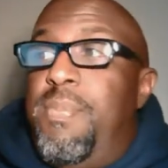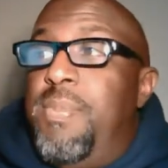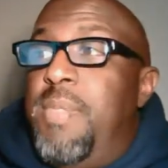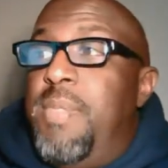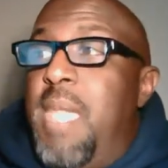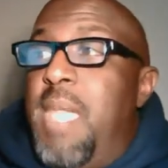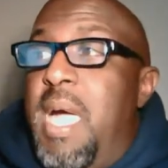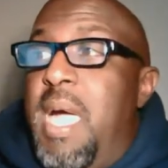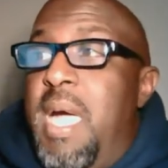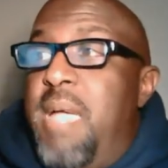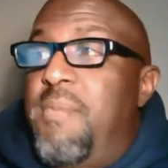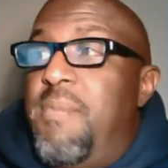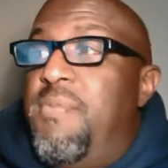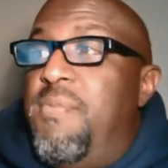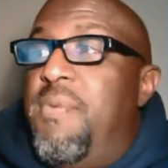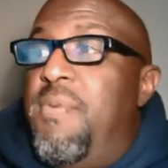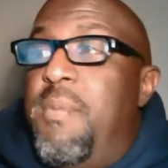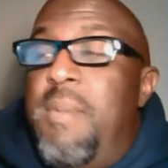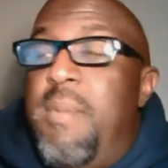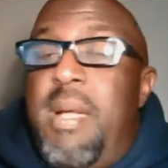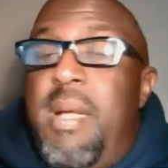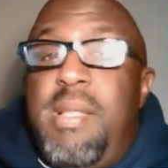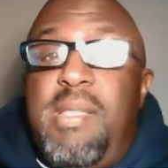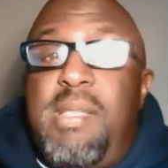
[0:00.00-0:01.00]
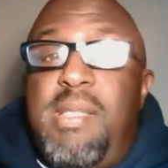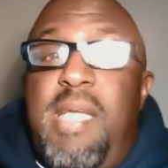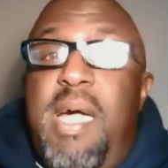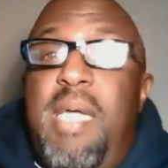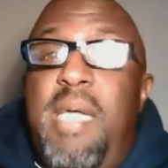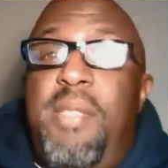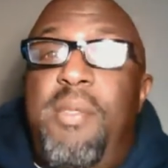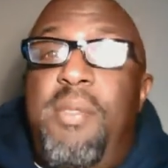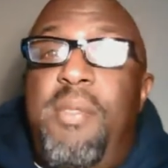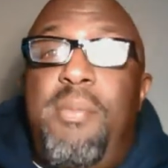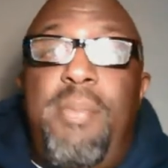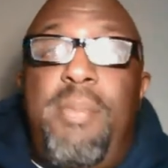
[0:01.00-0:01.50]
not for my
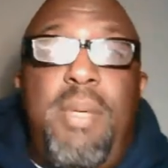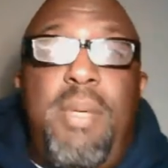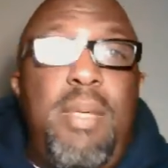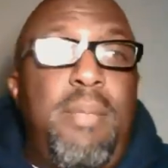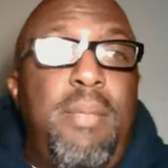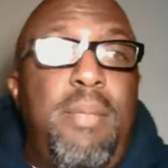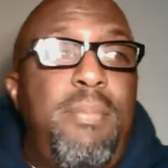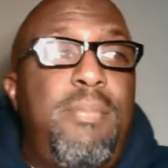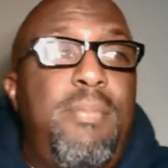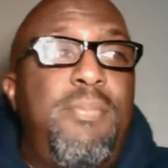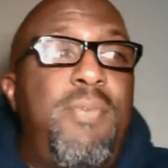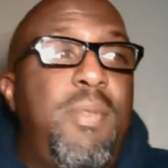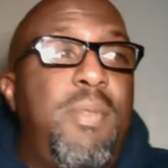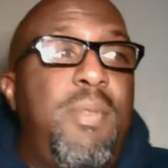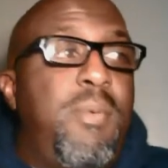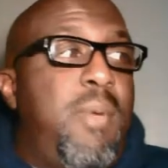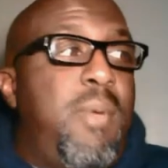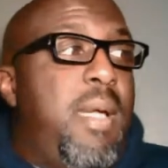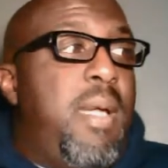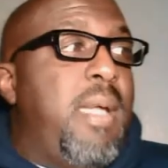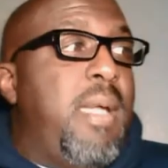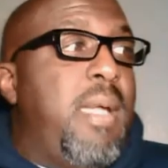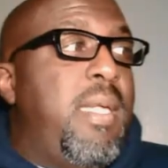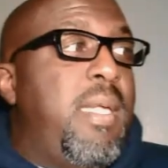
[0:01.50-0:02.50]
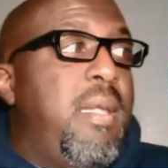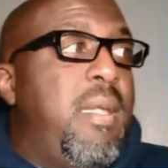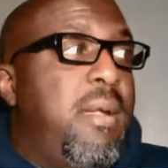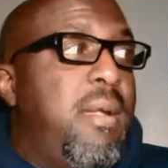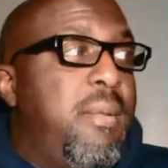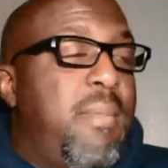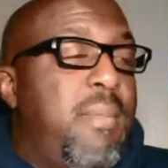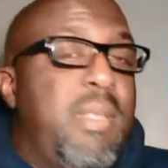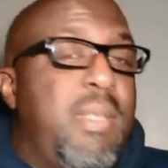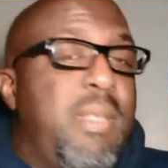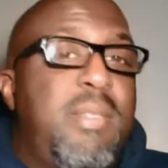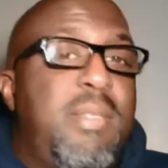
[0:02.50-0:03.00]
title, but for the way I carry
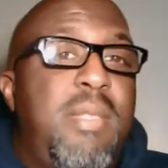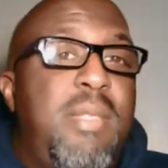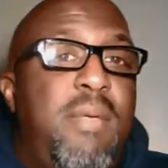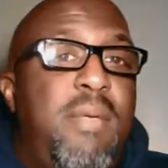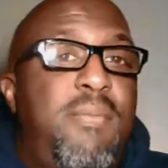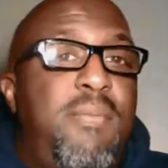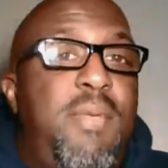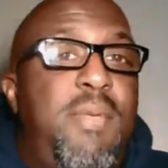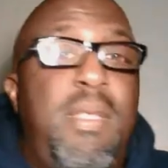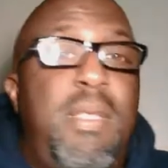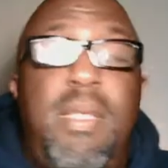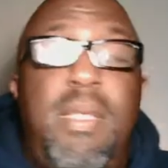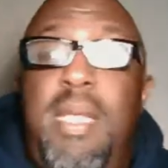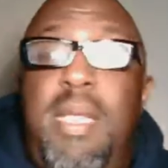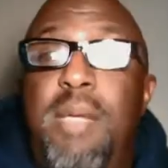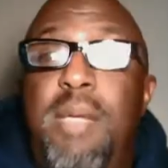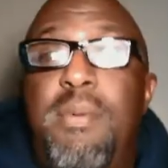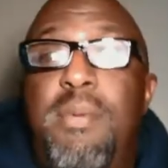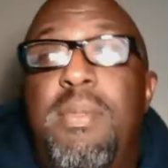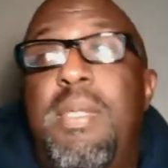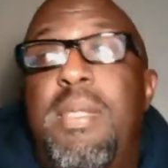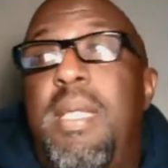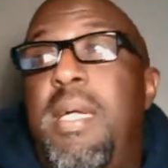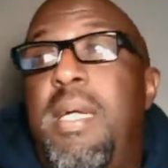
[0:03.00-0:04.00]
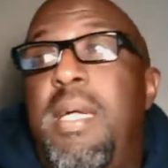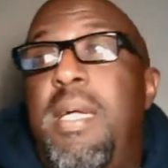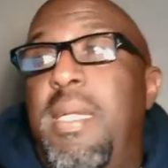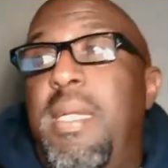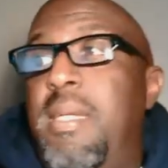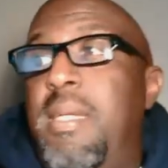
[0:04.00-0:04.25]
myself. And they were like